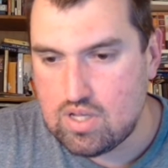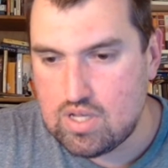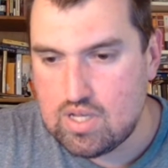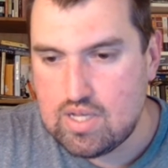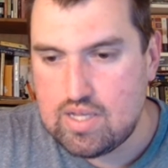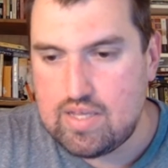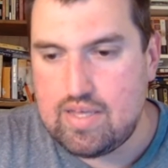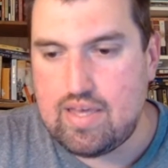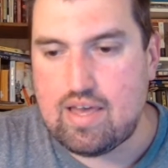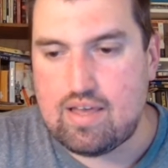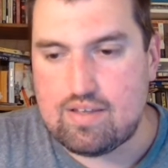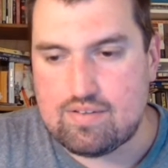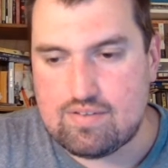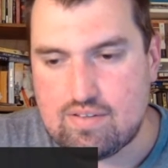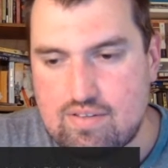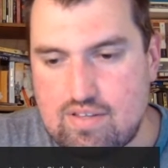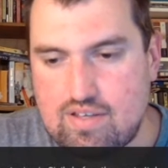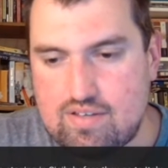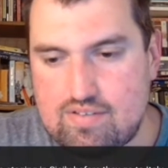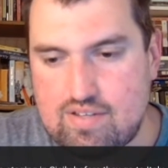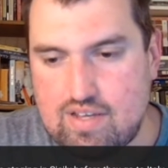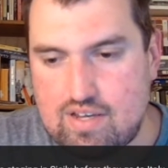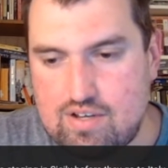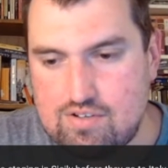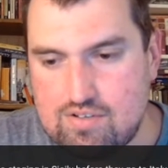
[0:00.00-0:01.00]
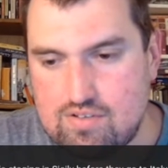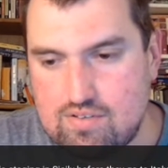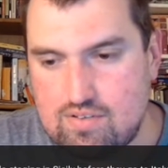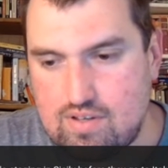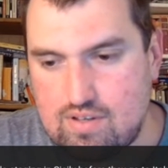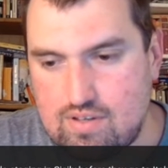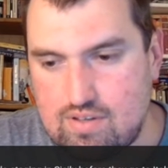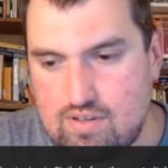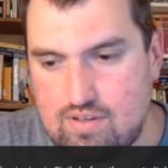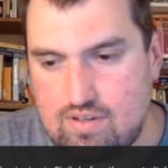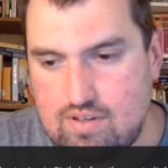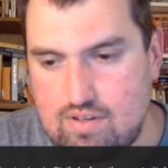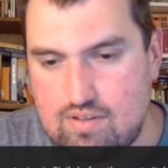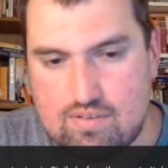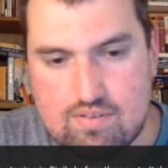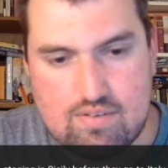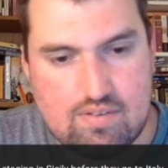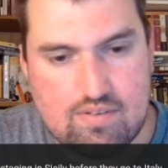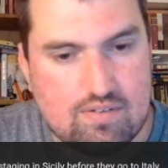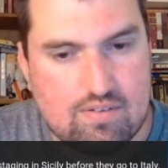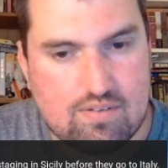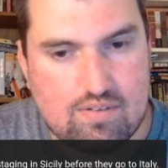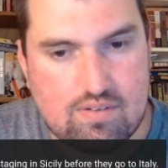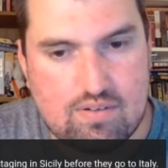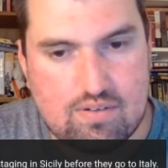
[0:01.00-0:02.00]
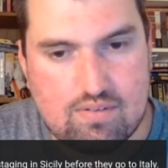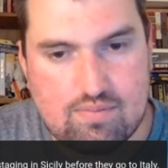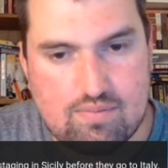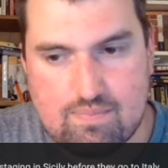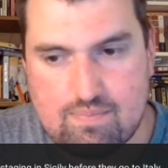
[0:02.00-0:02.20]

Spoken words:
Yes, and they stage in Sicily.